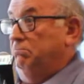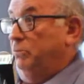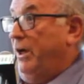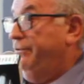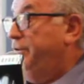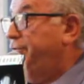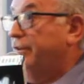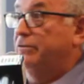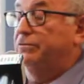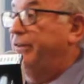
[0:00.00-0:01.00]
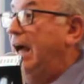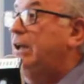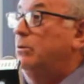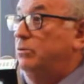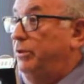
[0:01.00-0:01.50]
we have different
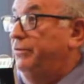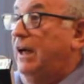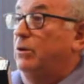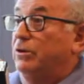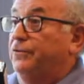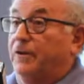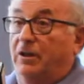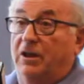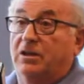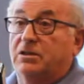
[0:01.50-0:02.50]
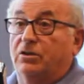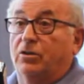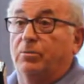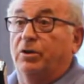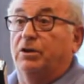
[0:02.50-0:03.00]
values, we value different things in the
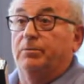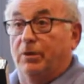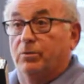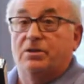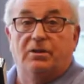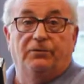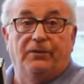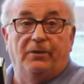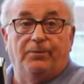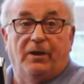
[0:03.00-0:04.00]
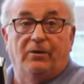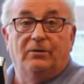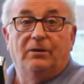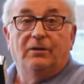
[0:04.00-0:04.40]
community, but we're still very proud